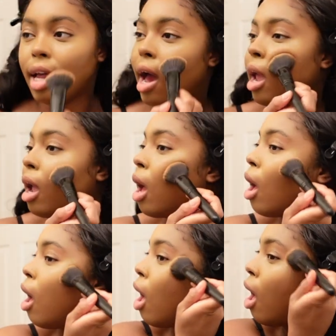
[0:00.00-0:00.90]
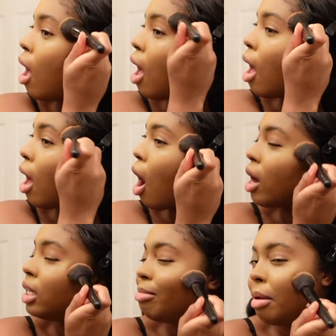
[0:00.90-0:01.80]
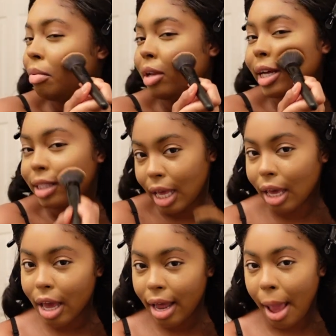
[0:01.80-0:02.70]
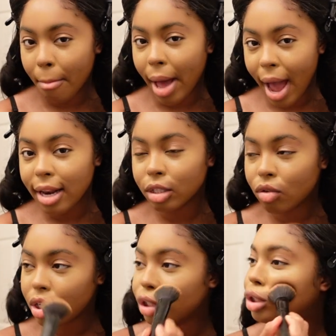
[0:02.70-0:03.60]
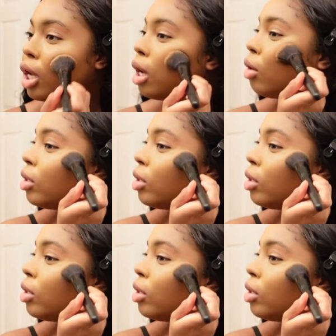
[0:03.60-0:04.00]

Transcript: Like are these people like taking care of their bodies on this show?